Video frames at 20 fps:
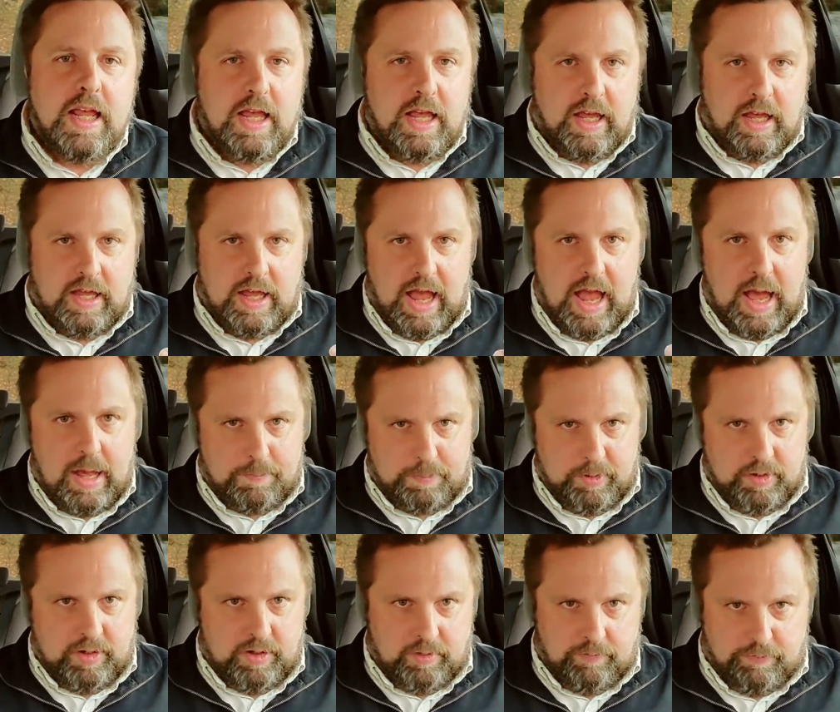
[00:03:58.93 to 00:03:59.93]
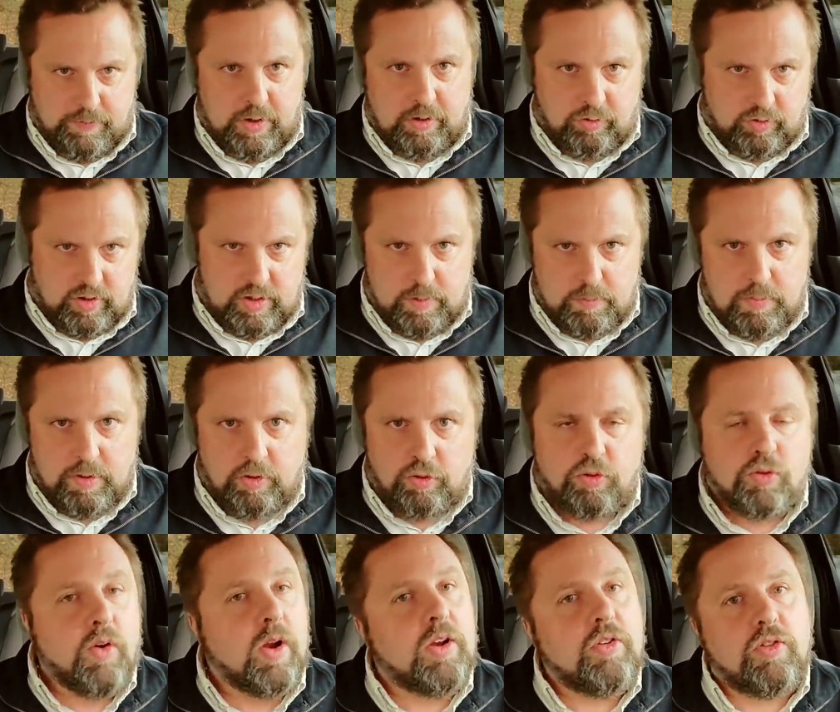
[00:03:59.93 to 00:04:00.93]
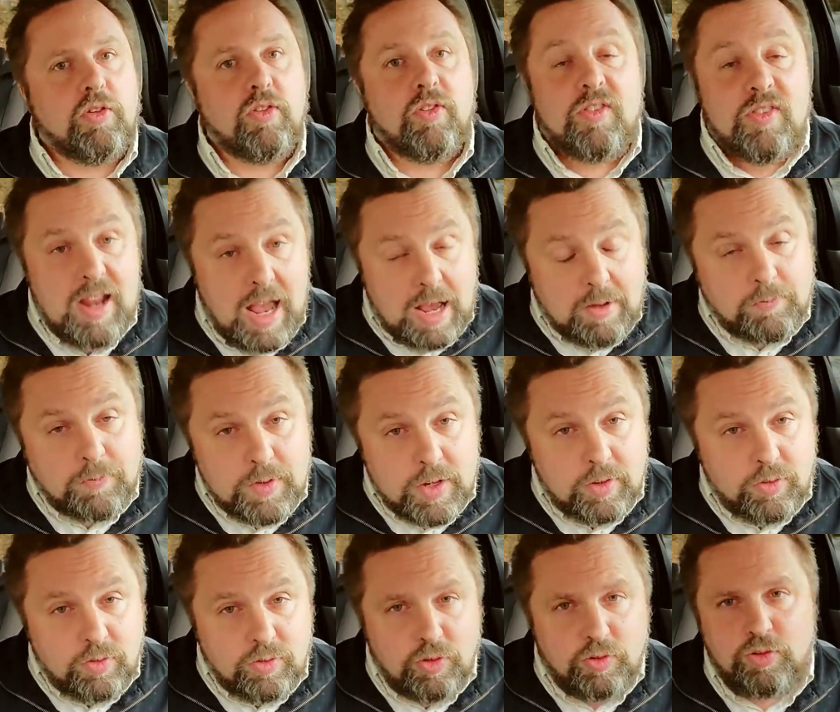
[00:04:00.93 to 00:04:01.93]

uh, happened in the face of the administration's deafness